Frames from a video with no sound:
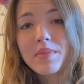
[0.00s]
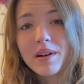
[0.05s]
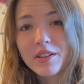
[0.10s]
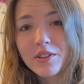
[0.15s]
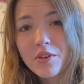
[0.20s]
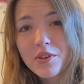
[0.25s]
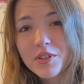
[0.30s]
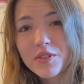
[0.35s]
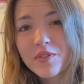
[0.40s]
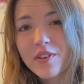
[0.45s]
But
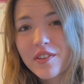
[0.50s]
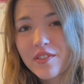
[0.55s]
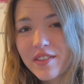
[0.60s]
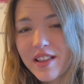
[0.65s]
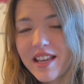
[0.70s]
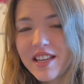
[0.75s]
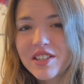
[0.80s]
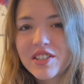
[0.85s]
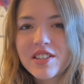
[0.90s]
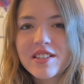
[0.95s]
those
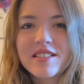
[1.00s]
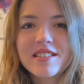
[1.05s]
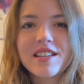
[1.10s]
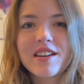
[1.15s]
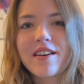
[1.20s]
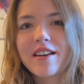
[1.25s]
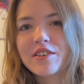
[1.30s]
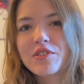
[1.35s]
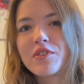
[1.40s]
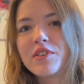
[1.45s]
foundations
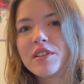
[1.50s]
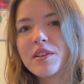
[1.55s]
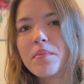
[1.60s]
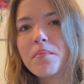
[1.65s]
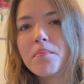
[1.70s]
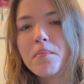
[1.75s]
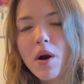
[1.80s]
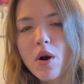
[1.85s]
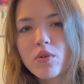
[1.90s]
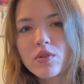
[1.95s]
are actually the
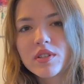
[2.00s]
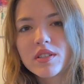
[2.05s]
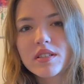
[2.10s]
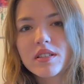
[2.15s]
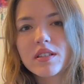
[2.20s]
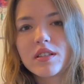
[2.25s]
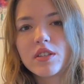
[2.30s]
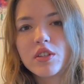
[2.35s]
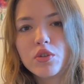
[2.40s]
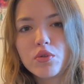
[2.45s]

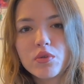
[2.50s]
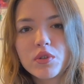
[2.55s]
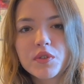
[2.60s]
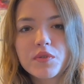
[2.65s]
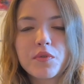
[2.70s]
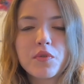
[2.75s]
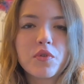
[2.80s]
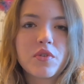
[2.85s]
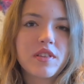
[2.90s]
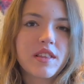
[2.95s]
most
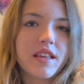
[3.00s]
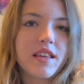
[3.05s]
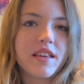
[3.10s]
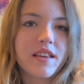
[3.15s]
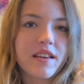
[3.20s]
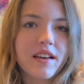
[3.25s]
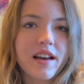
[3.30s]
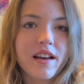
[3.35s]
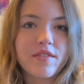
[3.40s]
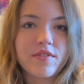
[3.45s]
useful
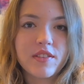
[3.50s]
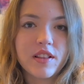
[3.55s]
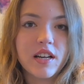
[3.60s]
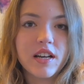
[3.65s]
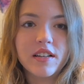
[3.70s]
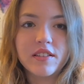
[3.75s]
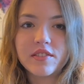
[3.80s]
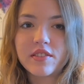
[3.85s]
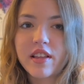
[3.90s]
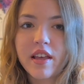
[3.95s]
thing I've
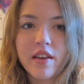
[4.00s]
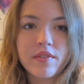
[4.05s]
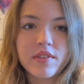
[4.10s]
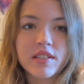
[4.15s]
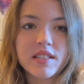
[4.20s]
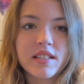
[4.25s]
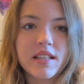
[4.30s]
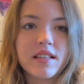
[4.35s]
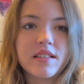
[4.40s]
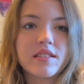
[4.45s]
learned ever
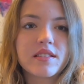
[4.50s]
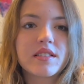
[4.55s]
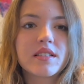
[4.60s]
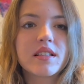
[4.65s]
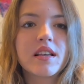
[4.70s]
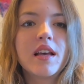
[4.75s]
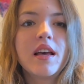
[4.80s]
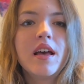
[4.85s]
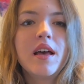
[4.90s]
since.